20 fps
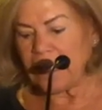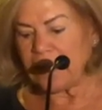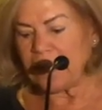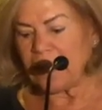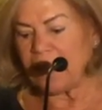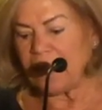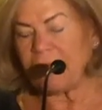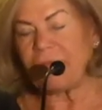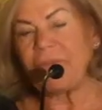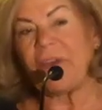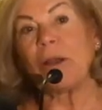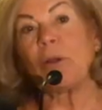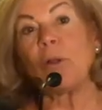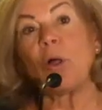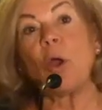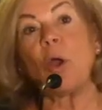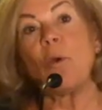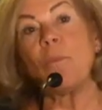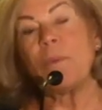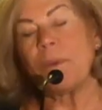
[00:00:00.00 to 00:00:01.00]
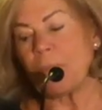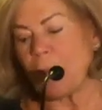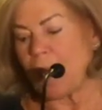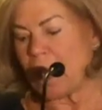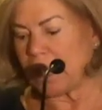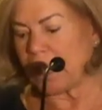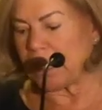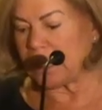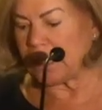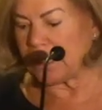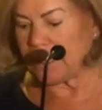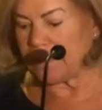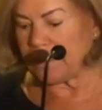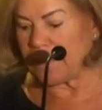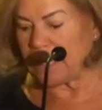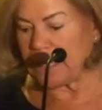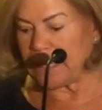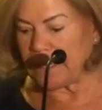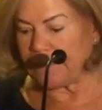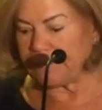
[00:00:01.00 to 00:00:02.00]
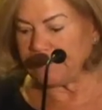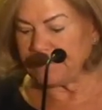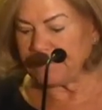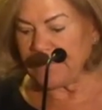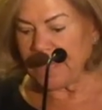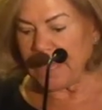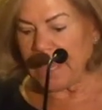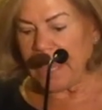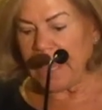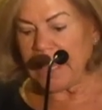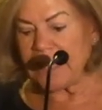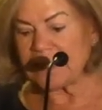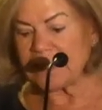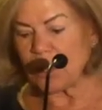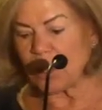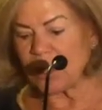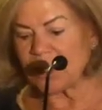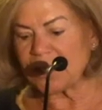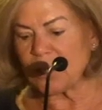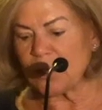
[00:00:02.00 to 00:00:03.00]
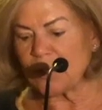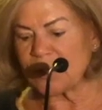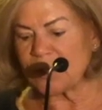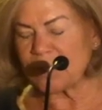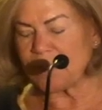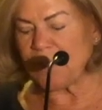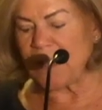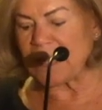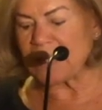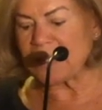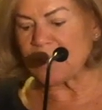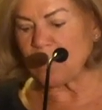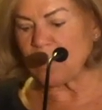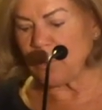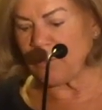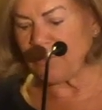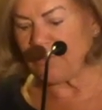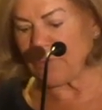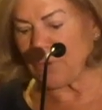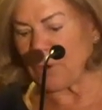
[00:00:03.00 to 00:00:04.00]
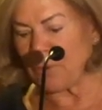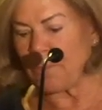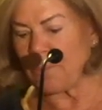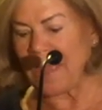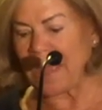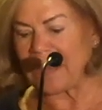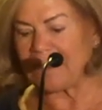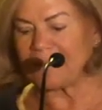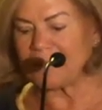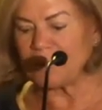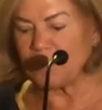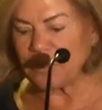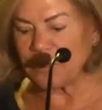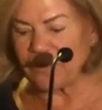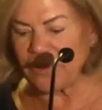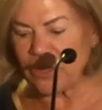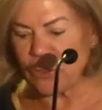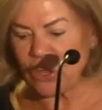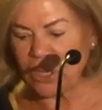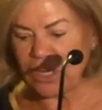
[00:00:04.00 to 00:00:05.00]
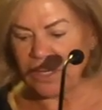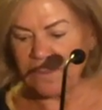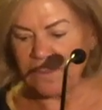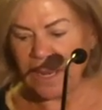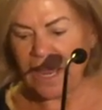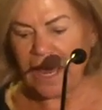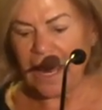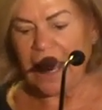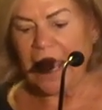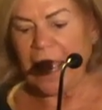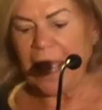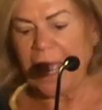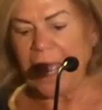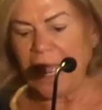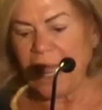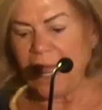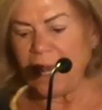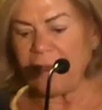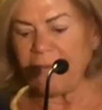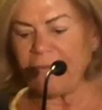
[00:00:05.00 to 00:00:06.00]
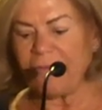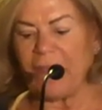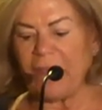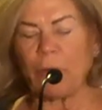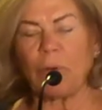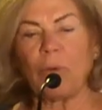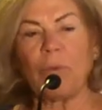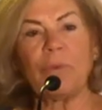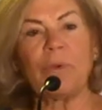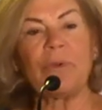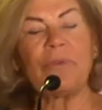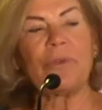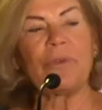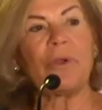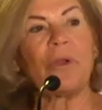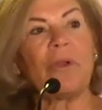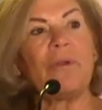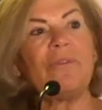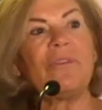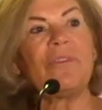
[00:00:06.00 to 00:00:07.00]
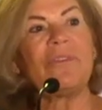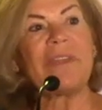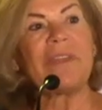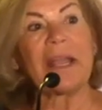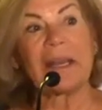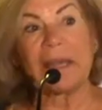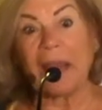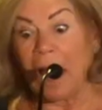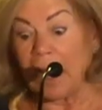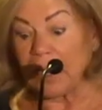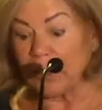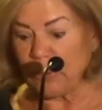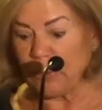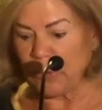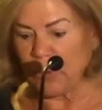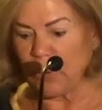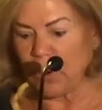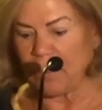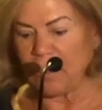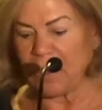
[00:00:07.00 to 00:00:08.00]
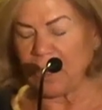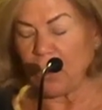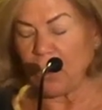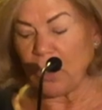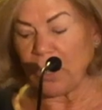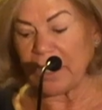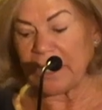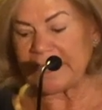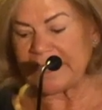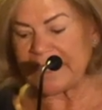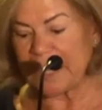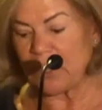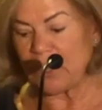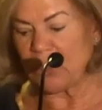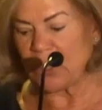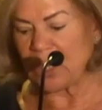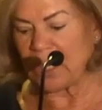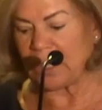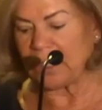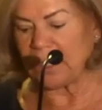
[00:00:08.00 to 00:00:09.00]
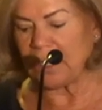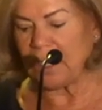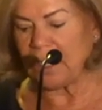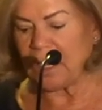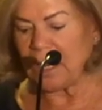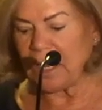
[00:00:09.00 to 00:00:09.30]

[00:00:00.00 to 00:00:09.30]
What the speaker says: the Federal Open Market Committee. He's also responsible for bank supervision and the Federal Reserve's technology organization.